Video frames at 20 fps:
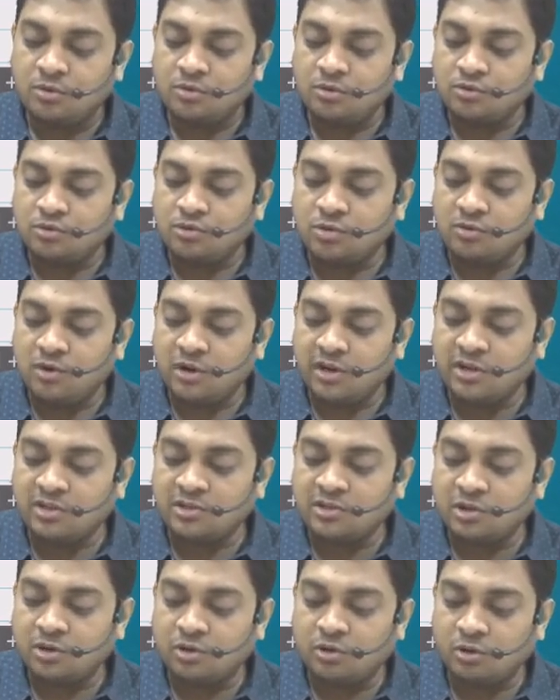So what is
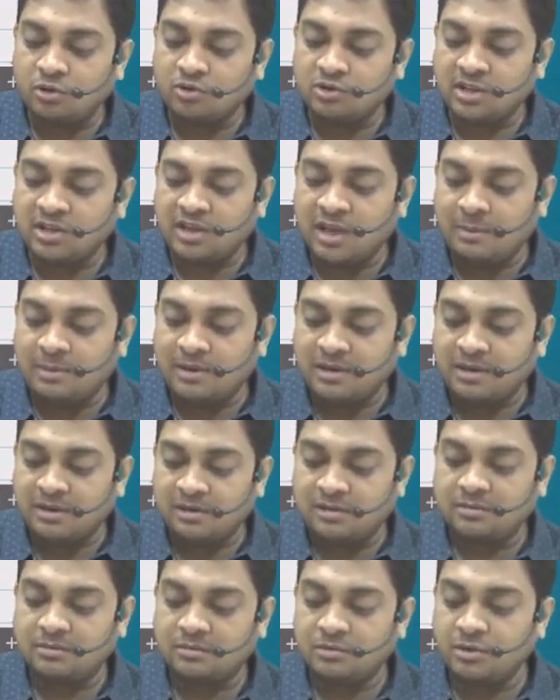your closing capital?
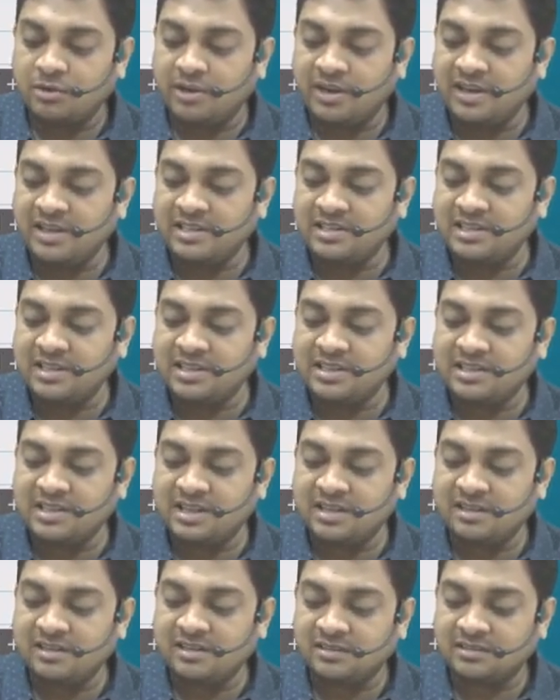You can easily
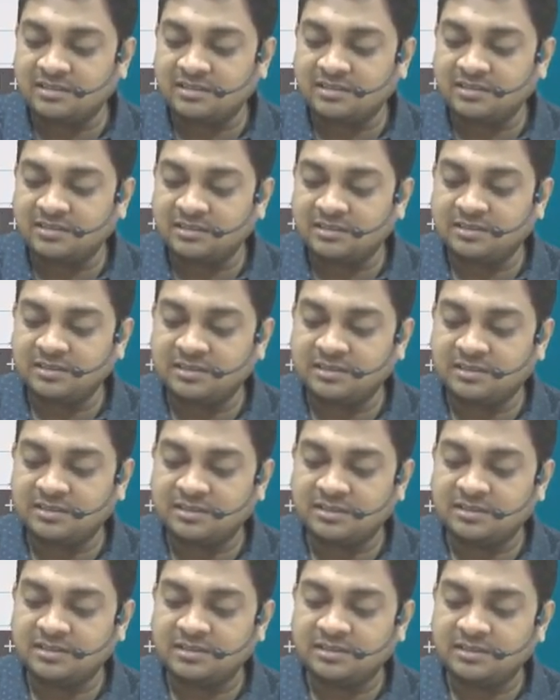say
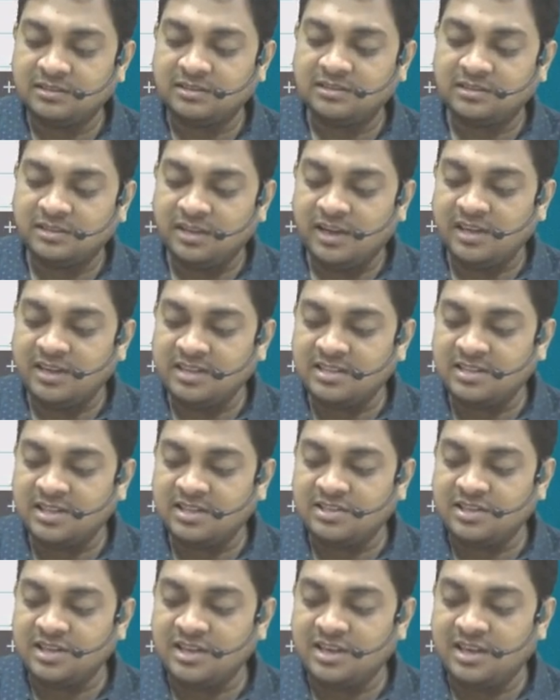it is
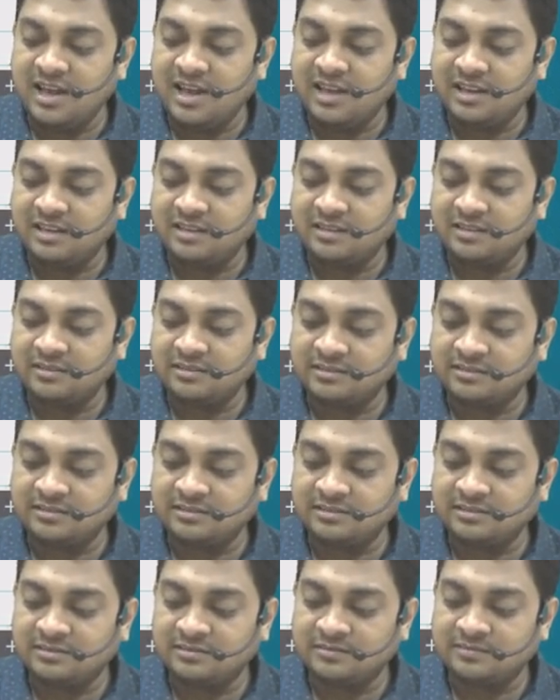16 lakh.
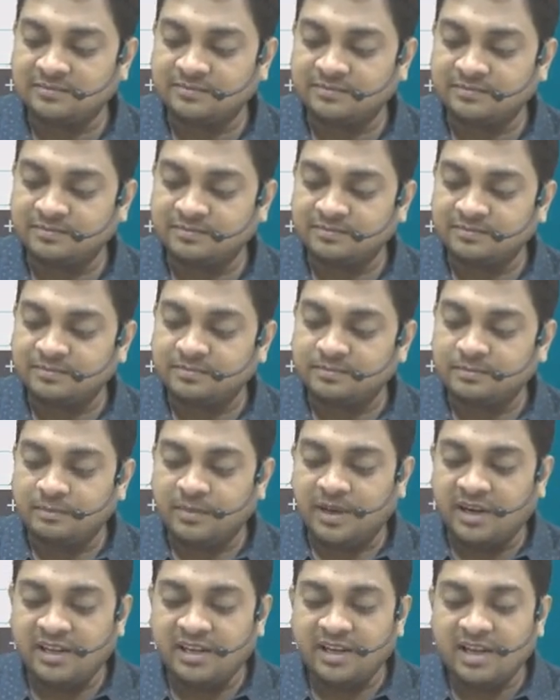
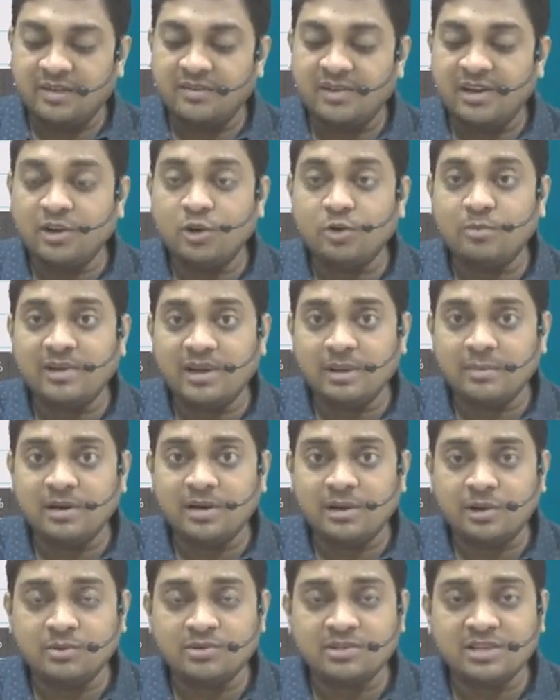But here will you be able
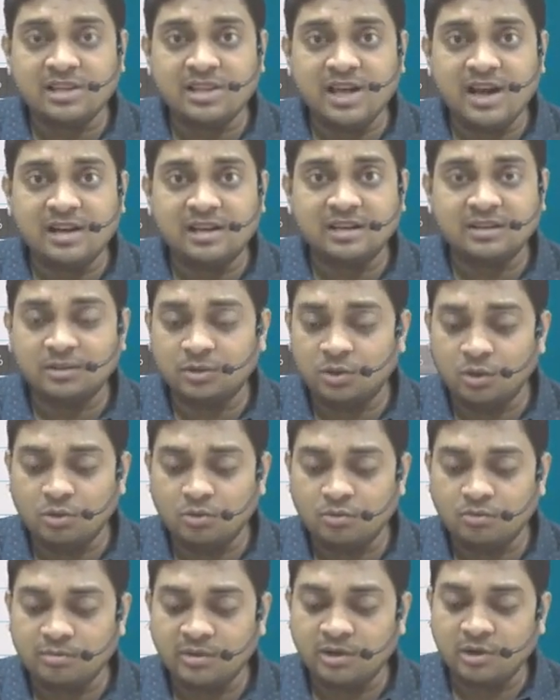to say that? No,
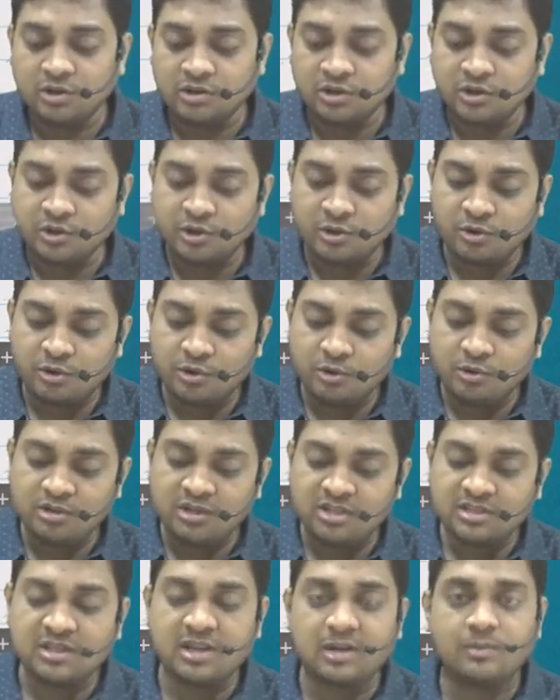because you don't know
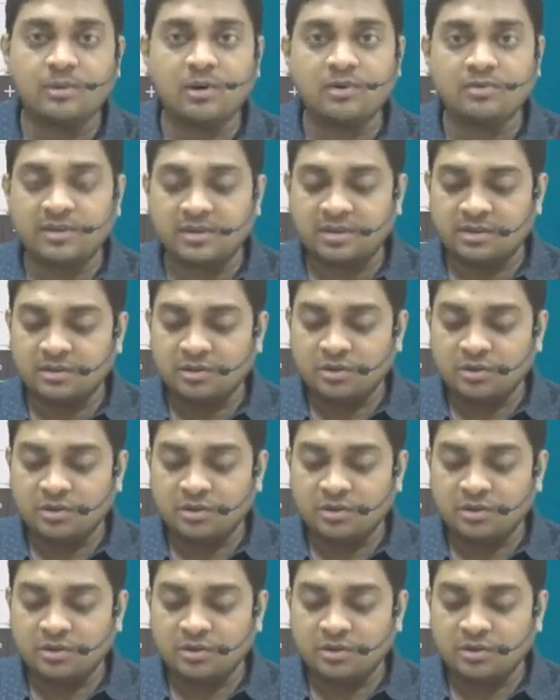this net profit.